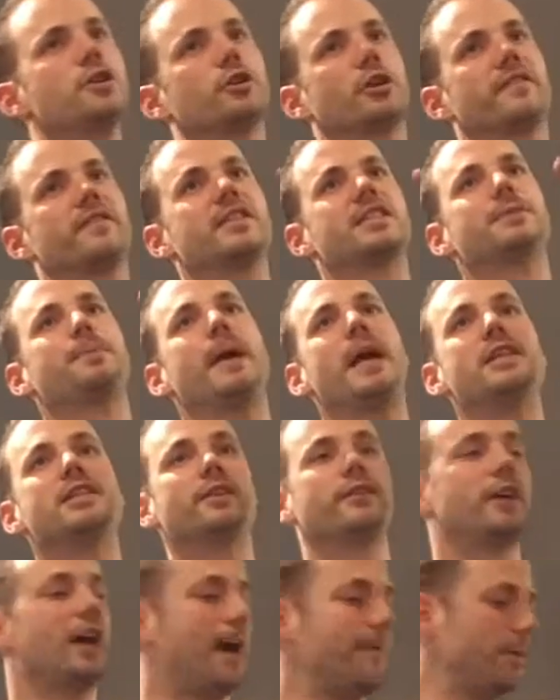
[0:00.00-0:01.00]
sort of the space
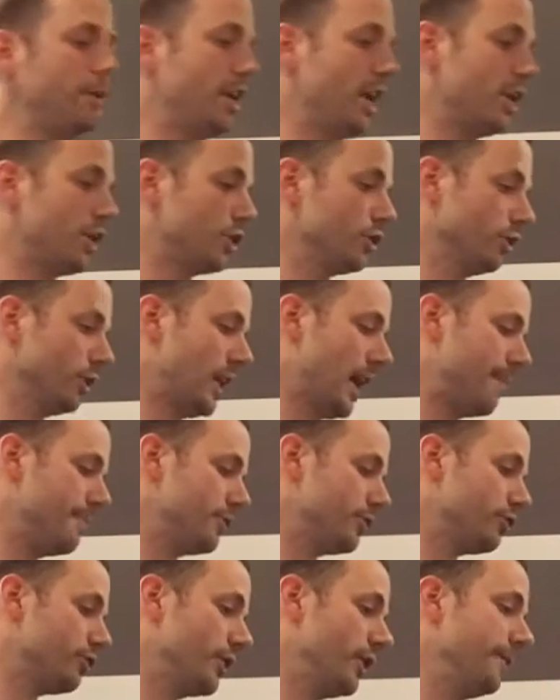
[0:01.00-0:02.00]
of computational
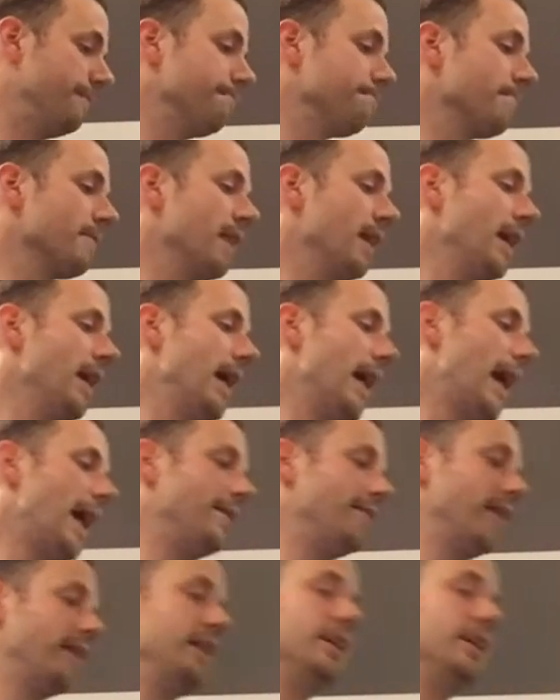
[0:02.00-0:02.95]
chemistry. And then